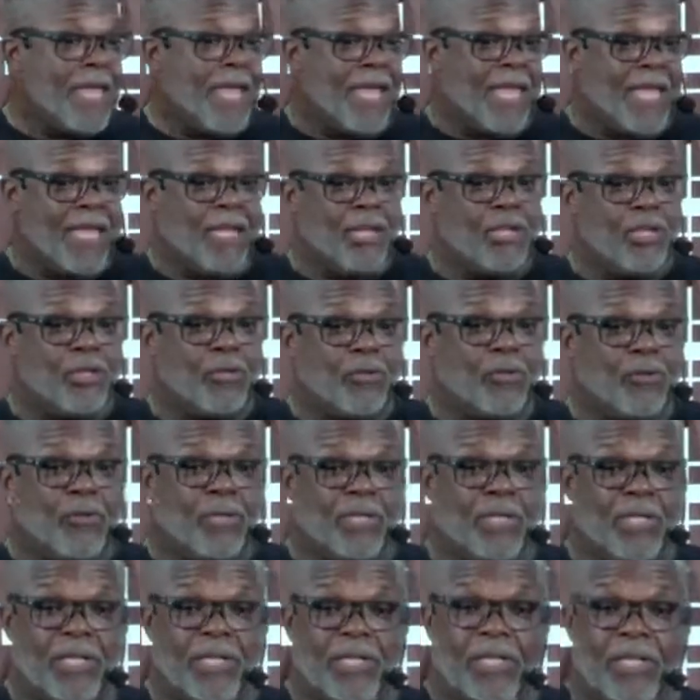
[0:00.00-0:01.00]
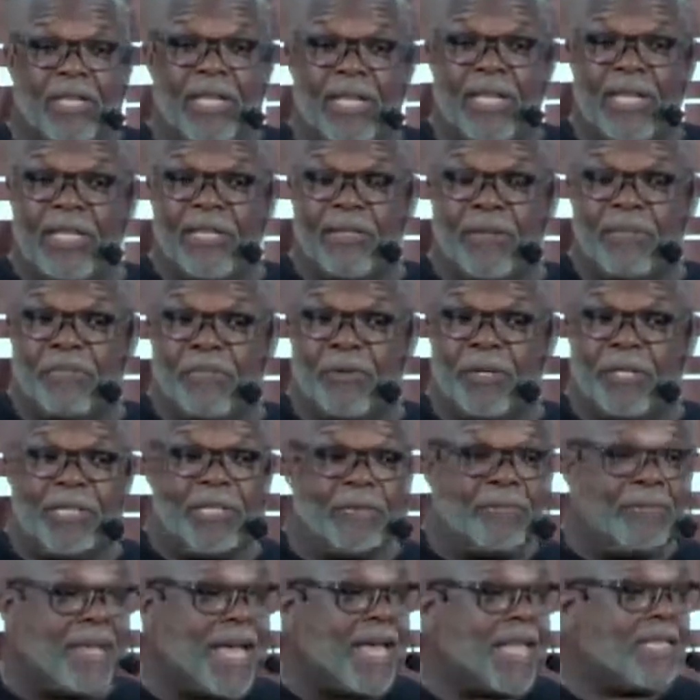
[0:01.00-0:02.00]
Angels and
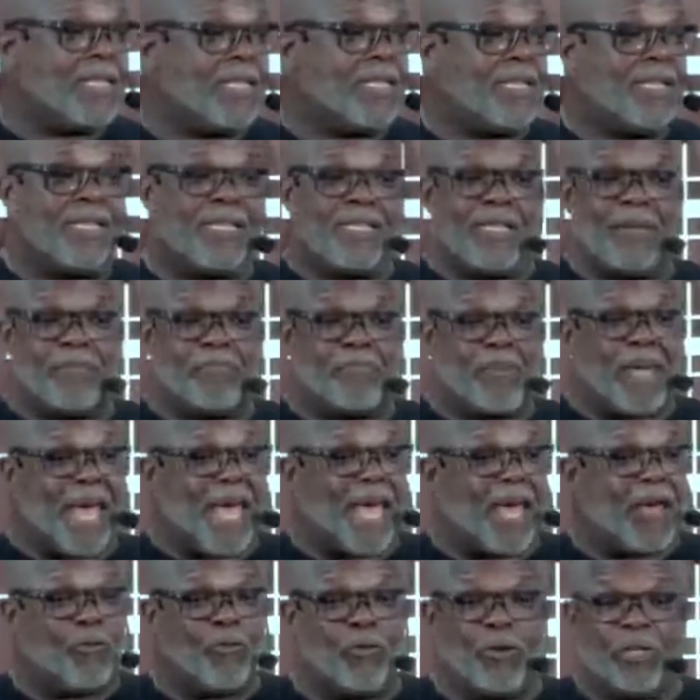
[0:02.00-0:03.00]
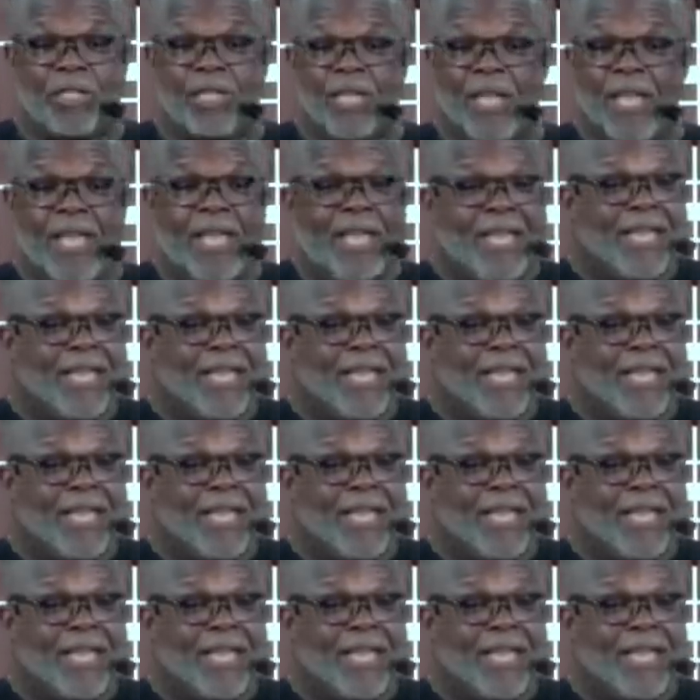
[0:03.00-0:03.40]
principalities and powers